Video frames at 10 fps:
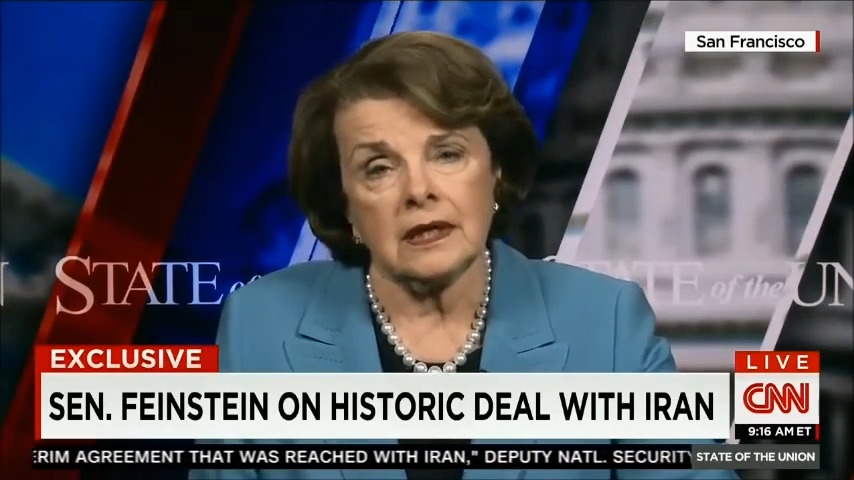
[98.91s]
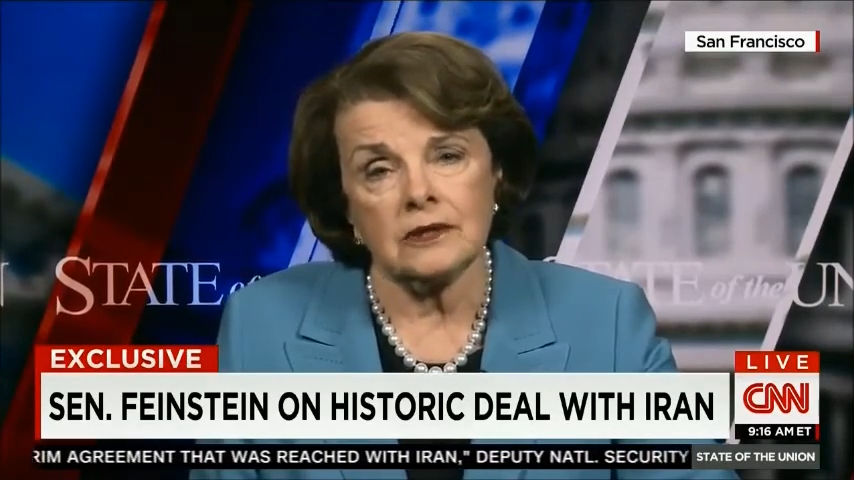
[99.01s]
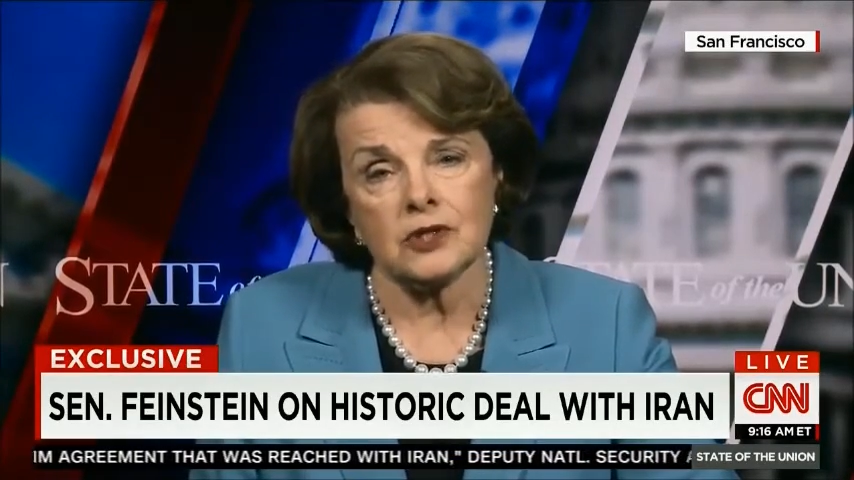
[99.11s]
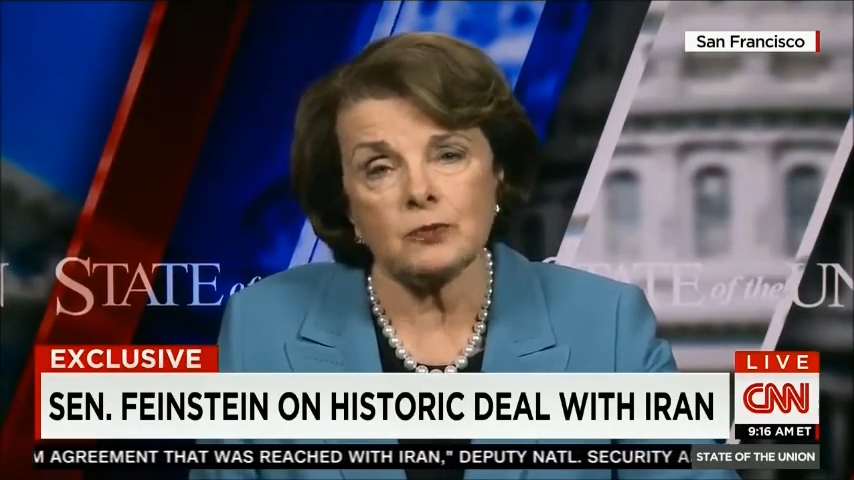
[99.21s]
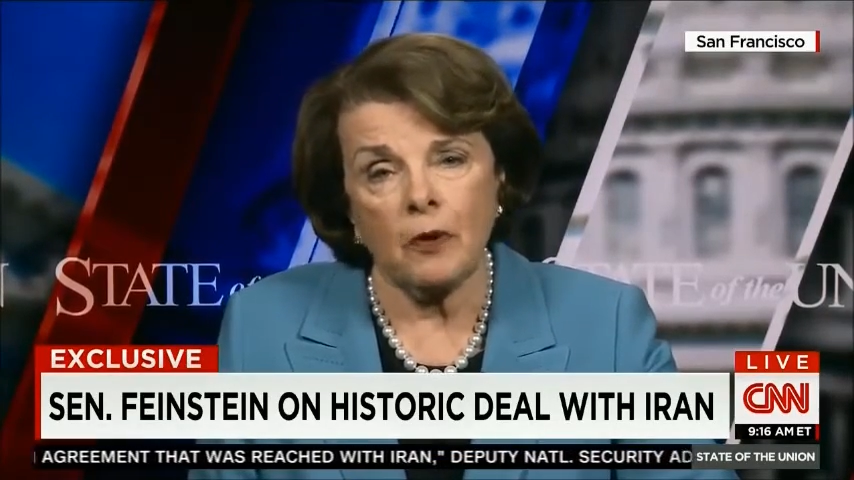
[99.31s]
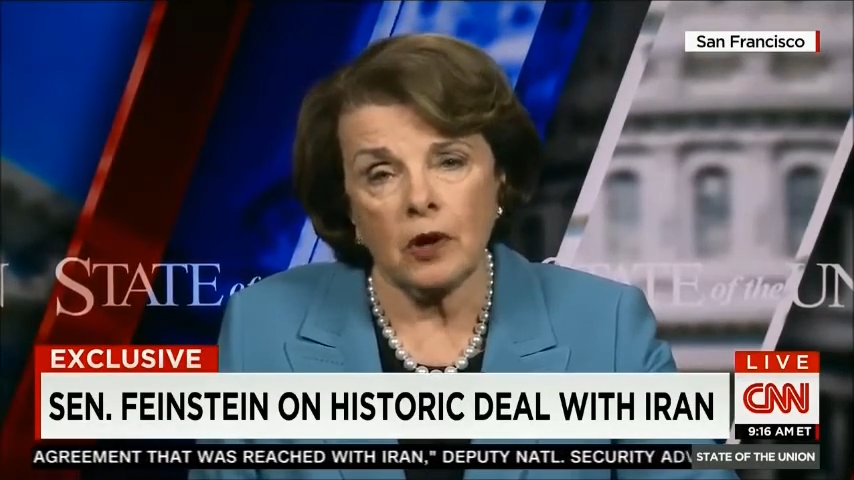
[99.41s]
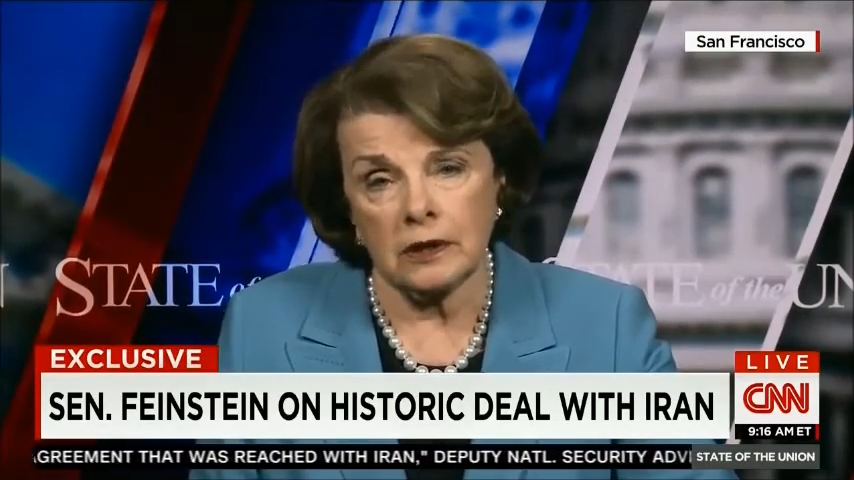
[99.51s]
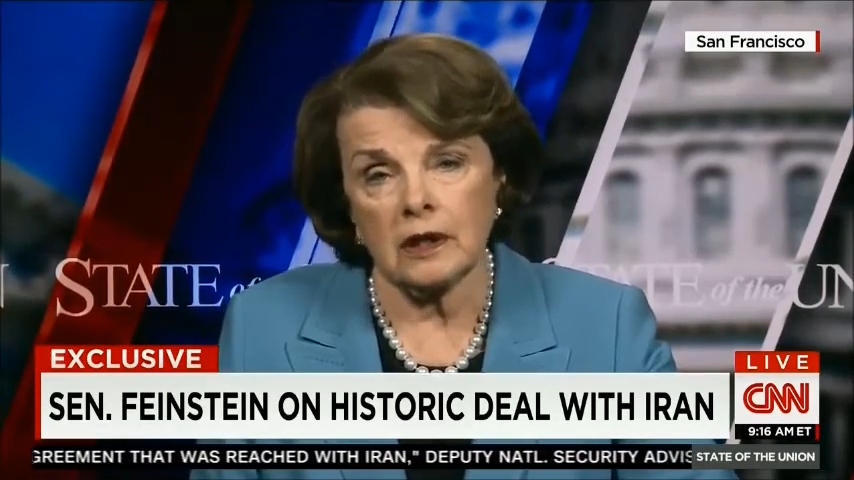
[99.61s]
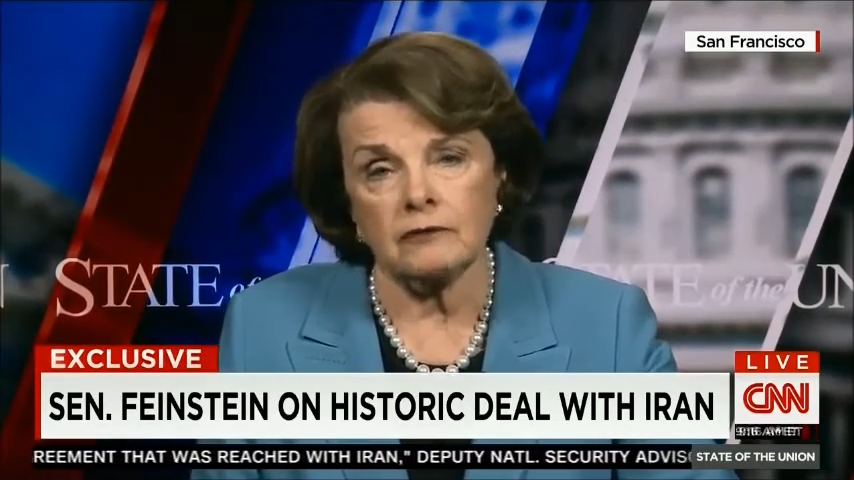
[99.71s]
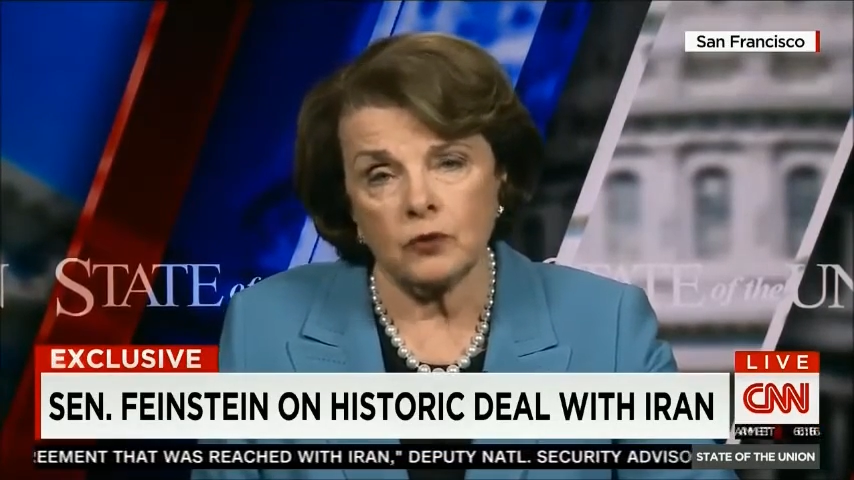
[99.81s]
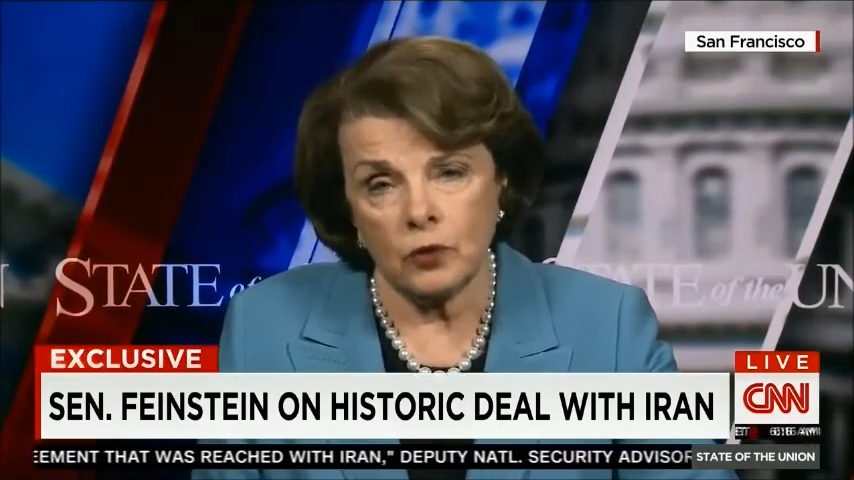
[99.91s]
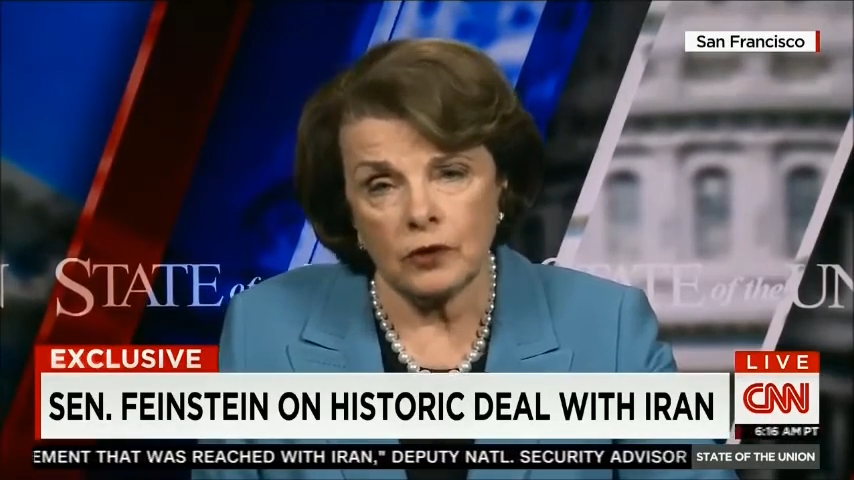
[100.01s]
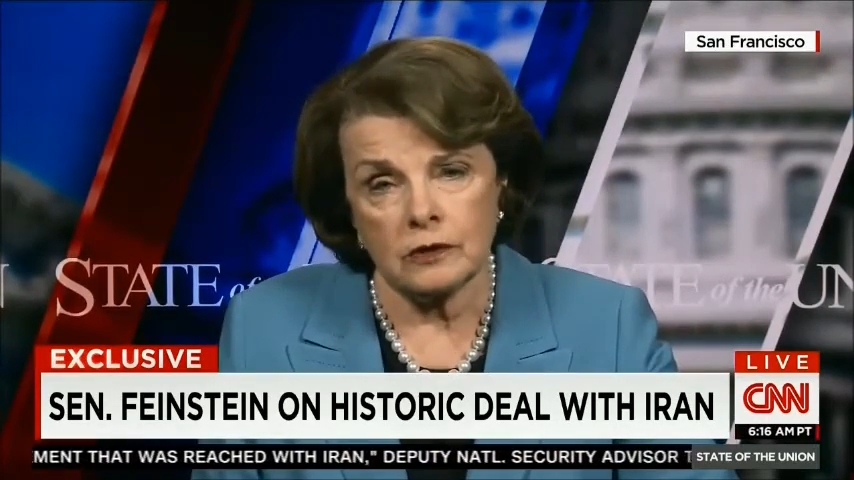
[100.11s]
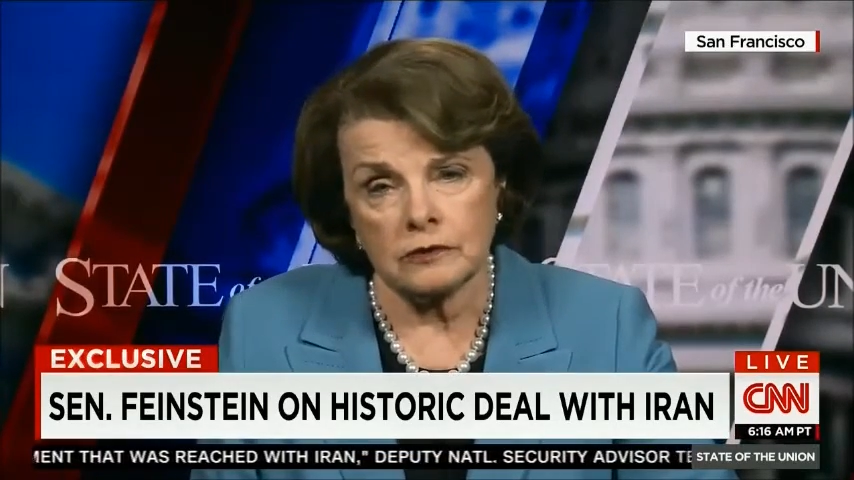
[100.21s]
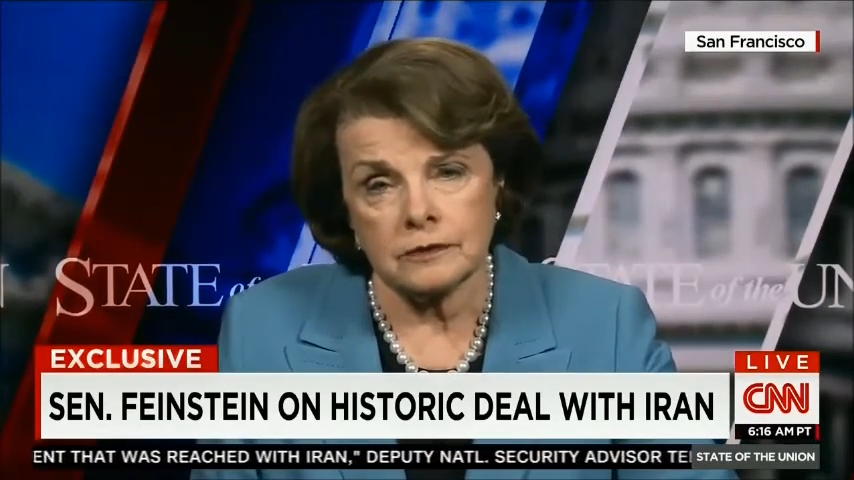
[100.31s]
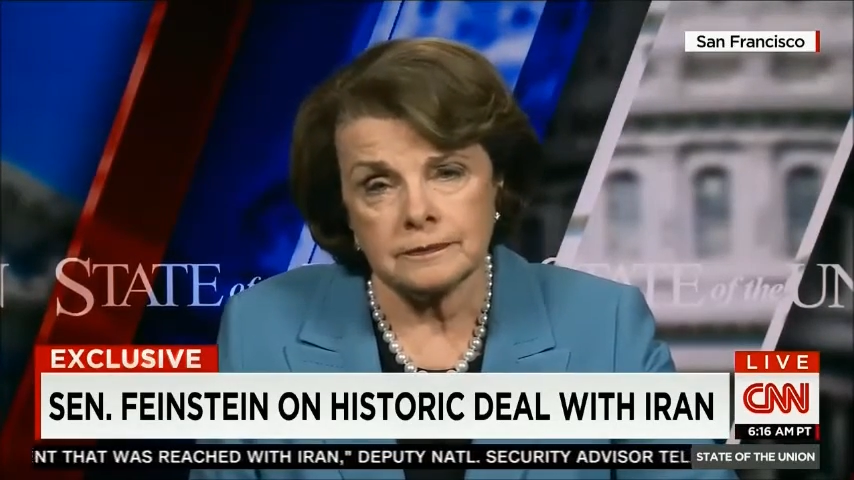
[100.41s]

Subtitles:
in this part of the world.